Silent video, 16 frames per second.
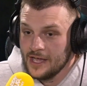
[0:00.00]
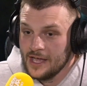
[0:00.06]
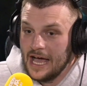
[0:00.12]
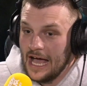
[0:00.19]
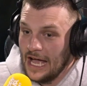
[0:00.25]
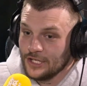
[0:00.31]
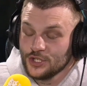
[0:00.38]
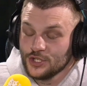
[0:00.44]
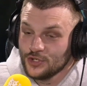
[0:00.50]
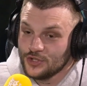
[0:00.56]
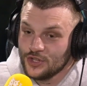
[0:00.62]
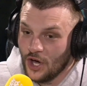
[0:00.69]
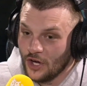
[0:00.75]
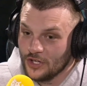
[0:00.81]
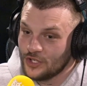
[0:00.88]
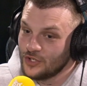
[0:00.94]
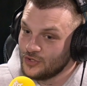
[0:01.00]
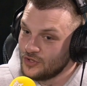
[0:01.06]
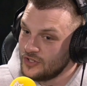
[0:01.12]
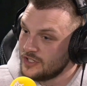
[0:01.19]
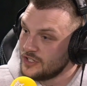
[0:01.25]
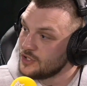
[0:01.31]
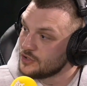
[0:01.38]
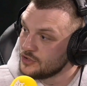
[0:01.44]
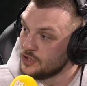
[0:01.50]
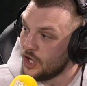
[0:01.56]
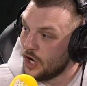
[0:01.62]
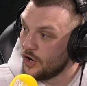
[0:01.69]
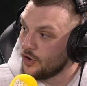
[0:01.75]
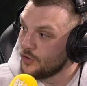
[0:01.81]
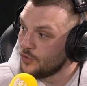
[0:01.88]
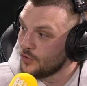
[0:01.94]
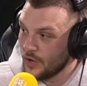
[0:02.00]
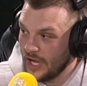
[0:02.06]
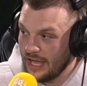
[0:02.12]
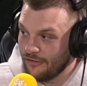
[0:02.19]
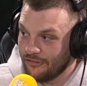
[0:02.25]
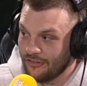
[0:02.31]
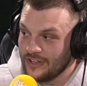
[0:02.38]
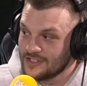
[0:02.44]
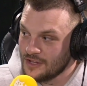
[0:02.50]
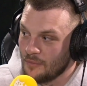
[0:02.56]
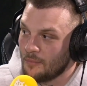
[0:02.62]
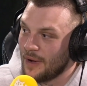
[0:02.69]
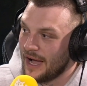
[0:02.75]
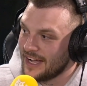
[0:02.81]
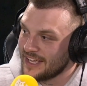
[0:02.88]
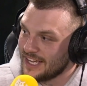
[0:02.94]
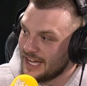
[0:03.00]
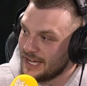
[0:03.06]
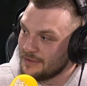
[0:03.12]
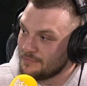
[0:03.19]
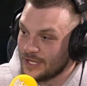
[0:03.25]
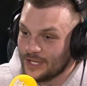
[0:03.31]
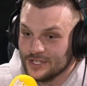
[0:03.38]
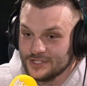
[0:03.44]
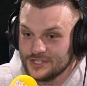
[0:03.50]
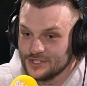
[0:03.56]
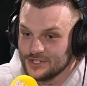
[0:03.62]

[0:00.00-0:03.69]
And you'll know if it's a banger, because as